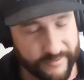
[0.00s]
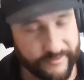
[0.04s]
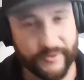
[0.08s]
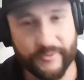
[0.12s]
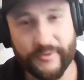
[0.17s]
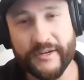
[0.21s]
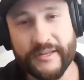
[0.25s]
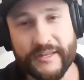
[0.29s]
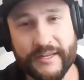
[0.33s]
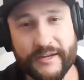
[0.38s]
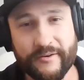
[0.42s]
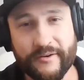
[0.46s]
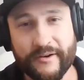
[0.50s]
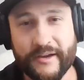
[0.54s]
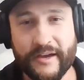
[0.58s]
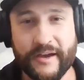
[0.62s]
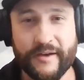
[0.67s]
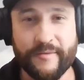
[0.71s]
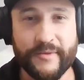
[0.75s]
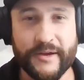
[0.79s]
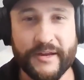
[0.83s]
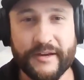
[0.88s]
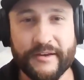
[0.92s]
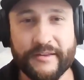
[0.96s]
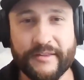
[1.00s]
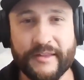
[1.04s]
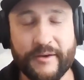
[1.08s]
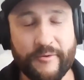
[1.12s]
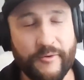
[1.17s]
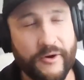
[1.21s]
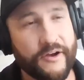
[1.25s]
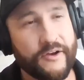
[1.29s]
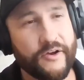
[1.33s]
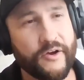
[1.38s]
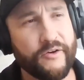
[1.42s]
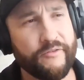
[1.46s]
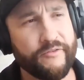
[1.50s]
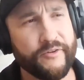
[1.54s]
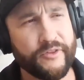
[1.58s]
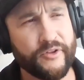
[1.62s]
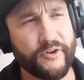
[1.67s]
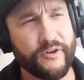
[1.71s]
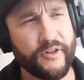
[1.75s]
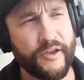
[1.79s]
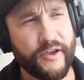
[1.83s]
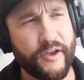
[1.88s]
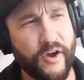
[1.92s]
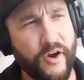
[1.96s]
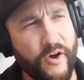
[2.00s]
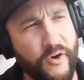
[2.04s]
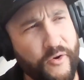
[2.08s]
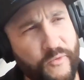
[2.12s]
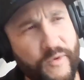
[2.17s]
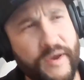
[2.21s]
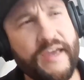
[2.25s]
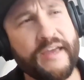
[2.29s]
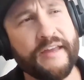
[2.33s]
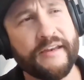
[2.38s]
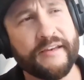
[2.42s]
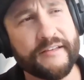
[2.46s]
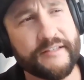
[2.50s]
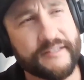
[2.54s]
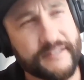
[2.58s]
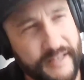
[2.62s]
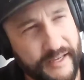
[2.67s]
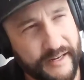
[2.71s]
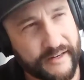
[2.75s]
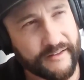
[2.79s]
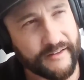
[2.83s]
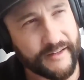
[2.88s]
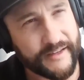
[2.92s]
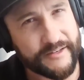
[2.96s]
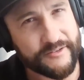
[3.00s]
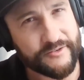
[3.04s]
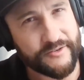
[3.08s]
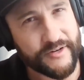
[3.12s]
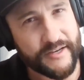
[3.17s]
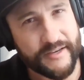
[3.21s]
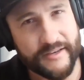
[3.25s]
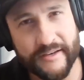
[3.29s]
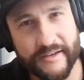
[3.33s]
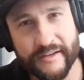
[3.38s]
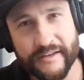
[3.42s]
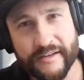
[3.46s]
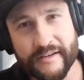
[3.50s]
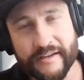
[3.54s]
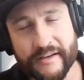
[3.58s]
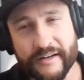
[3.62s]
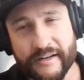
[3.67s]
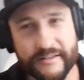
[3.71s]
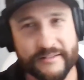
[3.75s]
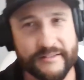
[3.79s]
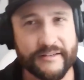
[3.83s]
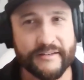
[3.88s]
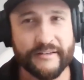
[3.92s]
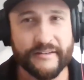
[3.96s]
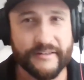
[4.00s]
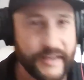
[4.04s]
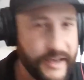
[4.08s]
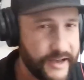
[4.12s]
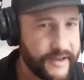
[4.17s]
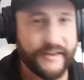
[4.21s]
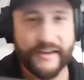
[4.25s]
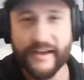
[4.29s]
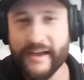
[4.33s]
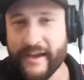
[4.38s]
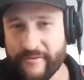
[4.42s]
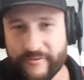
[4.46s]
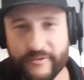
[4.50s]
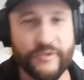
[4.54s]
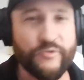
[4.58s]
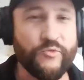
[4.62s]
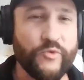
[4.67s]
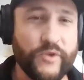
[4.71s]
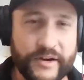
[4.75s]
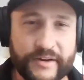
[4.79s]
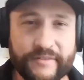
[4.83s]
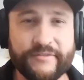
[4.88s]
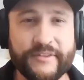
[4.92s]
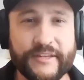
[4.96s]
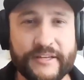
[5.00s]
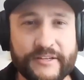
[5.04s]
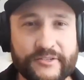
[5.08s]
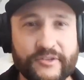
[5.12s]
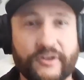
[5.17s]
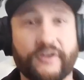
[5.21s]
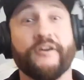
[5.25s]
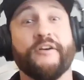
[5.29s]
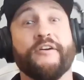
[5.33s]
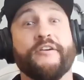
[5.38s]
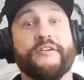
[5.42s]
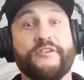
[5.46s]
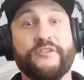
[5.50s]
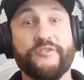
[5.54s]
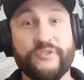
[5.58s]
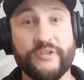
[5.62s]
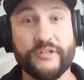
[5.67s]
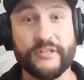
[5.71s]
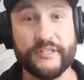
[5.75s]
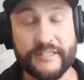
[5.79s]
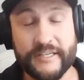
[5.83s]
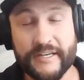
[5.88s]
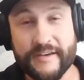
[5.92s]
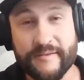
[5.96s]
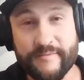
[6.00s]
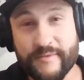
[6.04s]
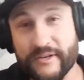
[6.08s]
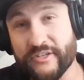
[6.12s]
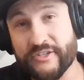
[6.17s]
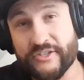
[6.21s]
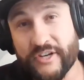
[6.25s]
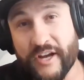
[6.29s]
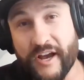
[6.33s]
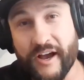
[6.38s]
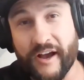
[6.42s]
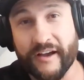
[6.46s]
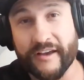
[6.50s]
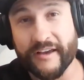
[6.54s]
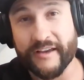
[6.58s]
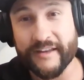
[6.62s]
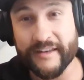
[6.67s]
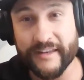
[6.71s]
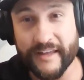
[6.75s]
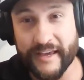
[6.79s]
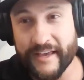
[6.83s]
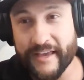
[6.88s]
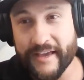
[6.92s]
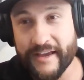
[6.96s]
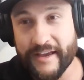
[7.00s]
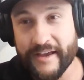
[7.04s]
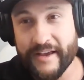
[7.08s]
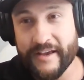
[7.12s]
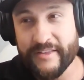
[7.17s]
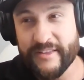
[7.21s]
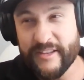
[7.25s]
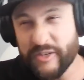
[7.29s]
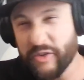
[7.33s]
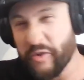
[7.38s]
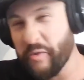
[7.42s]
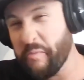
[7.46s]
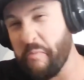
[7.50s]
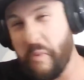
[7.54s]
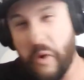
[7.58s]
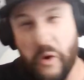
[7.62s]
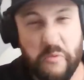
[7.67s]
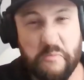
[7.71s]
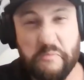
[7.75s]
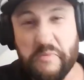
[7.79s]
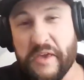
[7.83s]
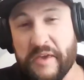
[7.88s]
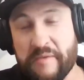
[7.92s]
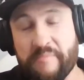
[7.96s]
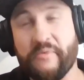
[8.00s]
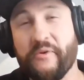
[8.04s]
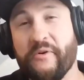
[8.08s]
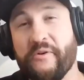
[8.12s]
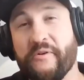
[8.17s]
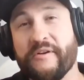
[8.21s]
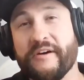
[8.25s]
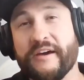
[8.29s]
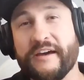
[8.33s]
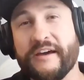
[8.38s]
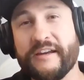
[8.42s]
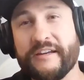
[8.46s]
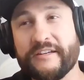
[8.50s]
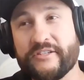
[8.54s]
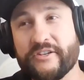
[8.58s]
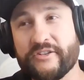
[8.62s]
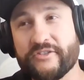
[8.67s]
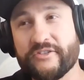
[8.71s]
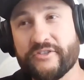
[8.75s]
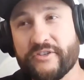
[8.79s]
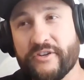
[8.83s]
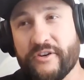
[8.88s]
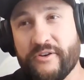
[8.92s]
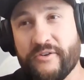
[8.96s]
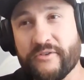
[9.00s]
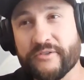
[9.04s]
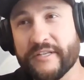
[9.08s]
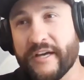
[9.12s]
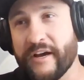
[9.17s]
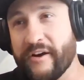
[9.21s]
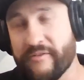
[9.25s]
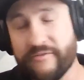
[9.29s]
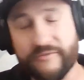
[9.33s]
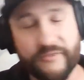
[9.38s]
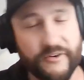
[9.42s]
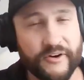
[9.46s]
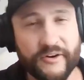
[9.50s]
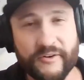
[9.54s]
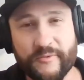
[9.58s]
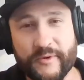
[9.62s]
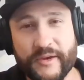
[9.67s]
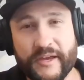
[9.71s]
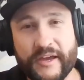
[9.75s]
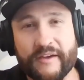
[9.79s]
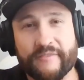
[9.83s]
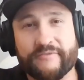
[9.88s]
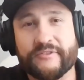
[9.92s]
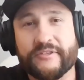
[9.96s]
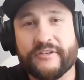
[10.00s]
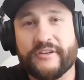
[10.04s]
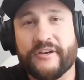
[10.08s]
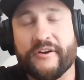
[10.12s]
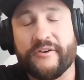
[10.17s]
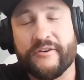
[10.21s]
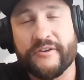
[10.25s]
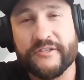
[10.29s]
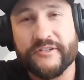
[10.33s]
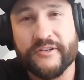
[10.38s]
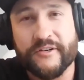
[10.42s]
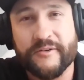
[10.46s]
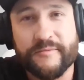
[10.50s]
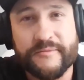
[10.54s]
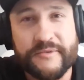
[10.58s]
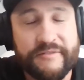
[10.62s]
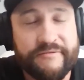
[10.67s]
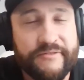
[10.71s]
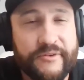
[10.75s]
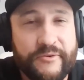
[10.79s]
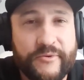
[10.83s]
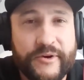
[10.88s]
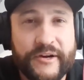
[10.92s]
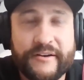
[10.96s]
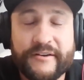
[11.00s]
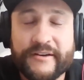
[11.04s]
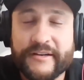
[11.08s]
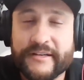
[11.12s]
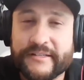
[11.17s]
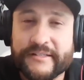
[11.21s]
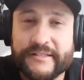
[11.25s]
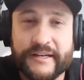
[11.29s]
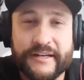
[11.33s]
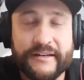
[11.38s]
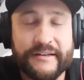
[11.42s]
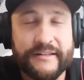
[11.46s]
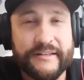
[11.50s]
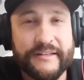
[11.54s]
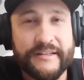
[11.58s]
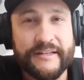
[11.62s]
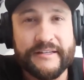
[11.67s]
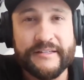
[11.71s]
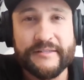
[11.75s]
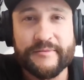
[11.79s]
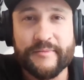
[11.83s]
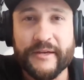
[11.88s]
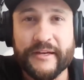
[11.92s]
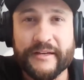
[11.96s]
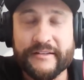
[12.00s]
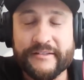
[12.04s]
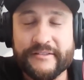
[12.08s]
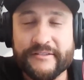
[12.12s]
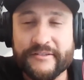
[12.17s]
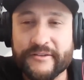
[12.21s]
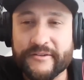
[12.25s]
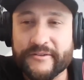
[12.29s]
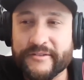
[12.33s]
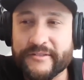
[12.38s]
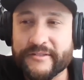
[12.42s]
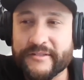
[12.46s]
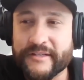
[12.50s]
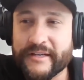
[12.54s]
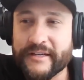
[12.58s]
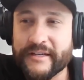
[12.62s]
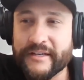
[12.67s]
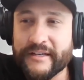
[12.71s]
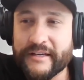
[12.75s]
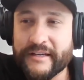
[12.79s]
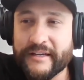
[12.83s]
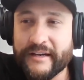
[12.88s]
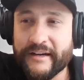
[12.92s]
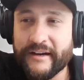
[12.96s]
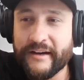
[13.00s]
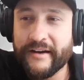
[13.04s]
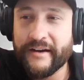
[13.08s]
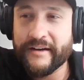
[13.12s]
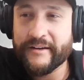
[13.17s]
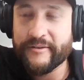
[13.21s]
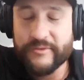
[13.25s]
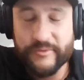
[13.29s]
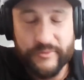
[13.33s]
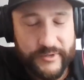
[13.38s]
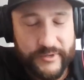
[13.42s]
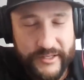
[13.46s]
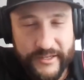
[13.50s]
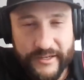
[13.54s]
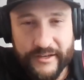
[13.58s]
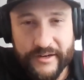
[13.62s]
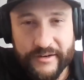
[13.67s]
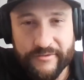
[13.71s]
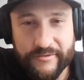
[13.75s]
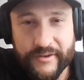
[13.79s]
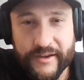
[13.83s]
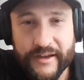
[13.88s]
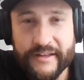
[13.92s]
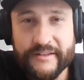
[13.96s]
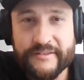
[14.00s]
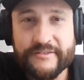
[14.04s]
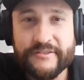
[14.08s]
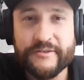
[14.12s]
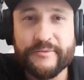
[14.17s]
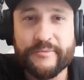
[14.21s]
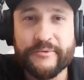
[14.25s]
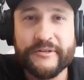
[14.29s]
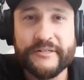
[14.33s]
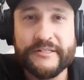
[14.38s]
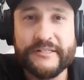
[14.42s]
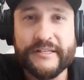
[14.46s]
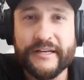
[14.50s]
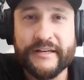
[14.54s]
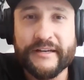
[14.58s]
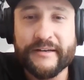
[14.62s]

way they were coming, they walk over and they're like, "Oh wait, is that electric?" And it's yeah, every one of these are, and you just see them in shock. And like these are boat people, and it just shows how far we have to go in terms of awareness side of things, man. So it was a really good event. Super excited